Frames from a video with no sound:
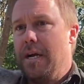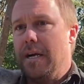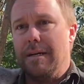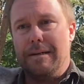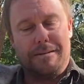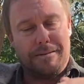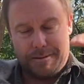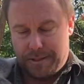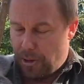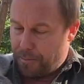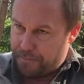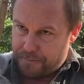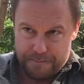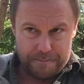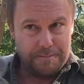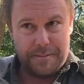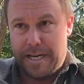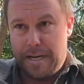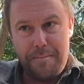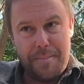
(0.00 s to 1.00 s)
It's not
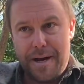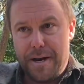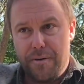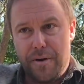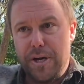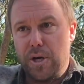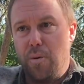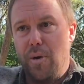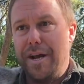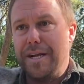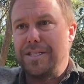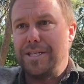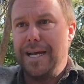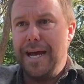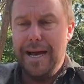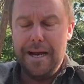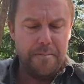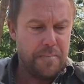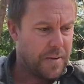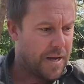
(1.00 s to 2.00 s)
any better in
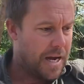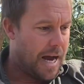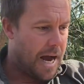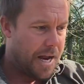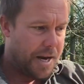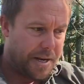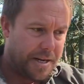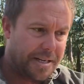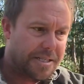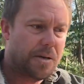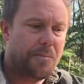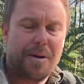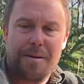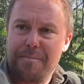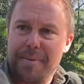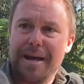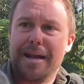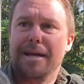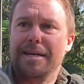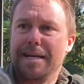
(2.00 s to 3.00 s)
Queensland, and it is a
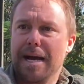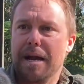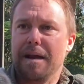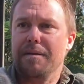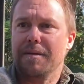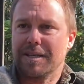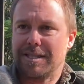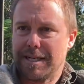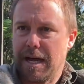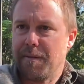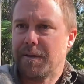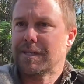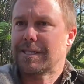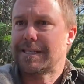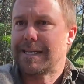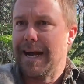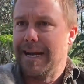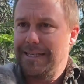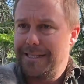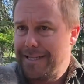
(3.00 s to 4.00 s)
bit better down in the southern
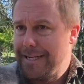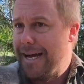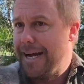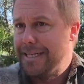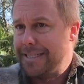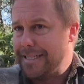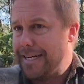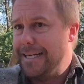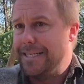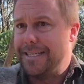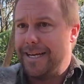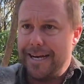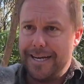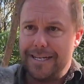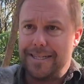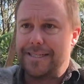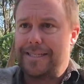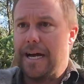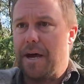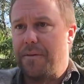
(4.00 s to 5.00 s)
states, the ACT
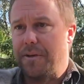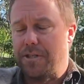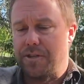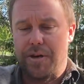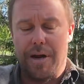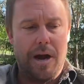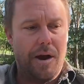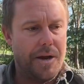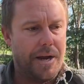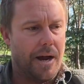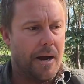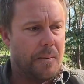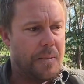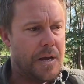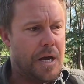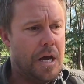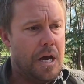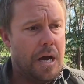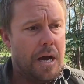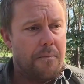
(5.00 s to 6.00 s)
and South Australia.
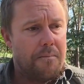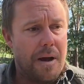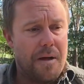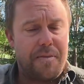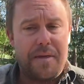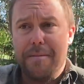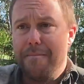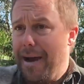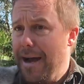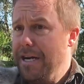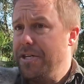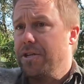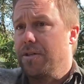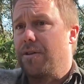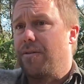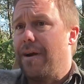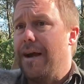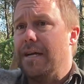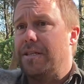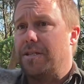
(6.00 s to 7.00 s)
But their major
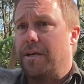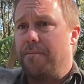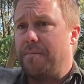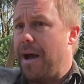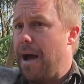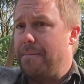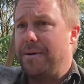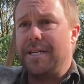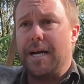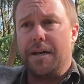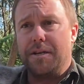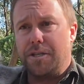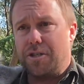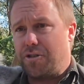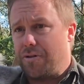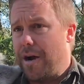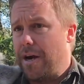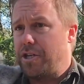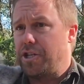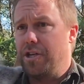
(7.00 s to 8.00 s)
threats are habitat
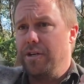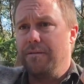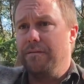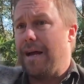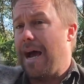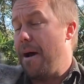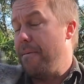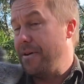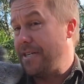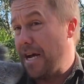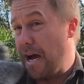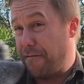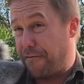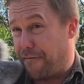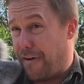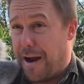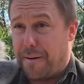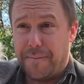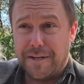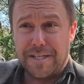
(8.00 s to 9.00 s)
destruction, habitat
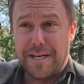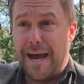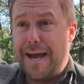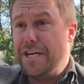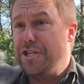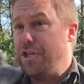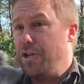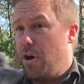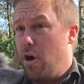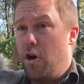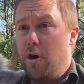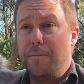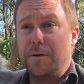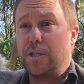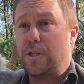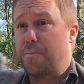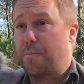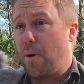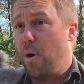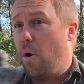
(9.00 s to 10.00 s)
fragmentation,
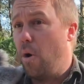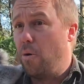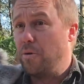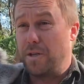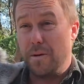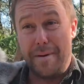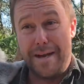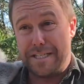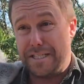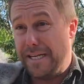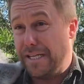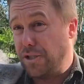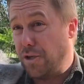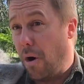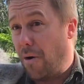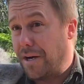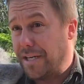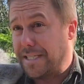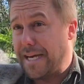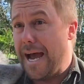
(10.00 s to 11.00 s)
urban sprawl, domestic
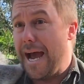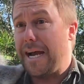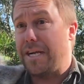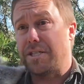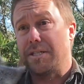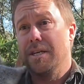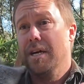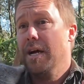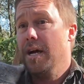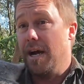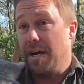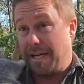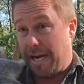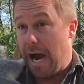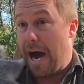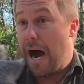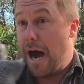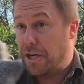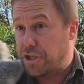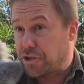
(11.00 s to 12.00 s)
dog attacks, a
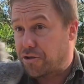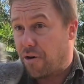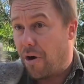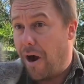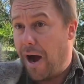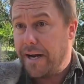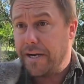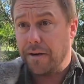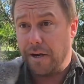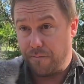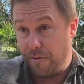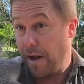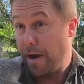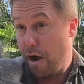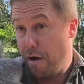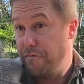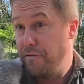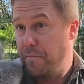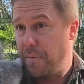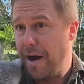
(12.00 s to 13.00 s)
car strike, a run
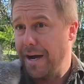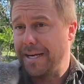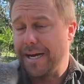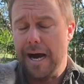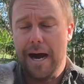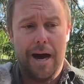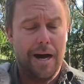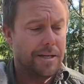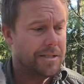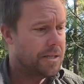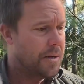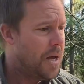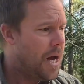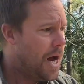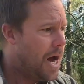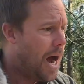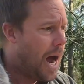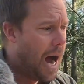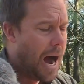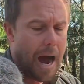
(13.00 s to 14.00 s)
over by cars.
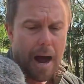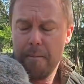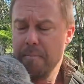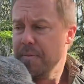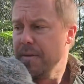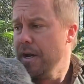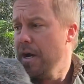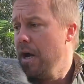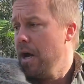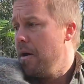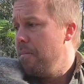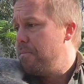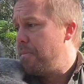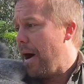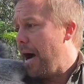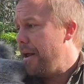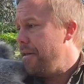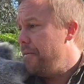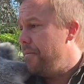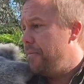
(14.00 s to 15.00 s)
But